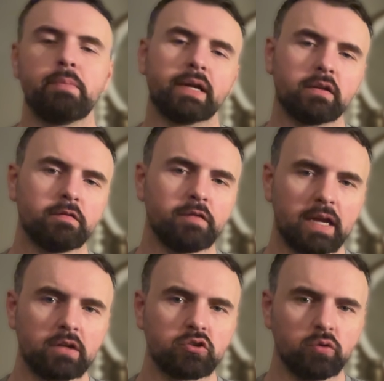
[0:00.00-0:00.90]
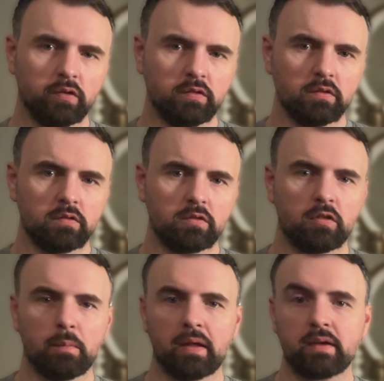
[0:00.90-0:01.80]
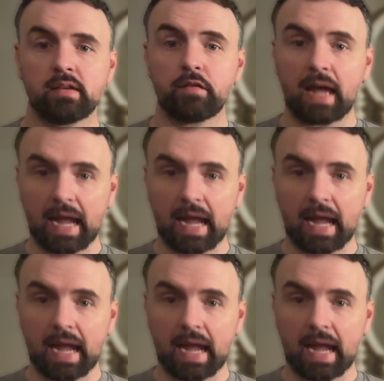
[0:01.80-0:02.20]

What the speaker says: By conveying choices, the players have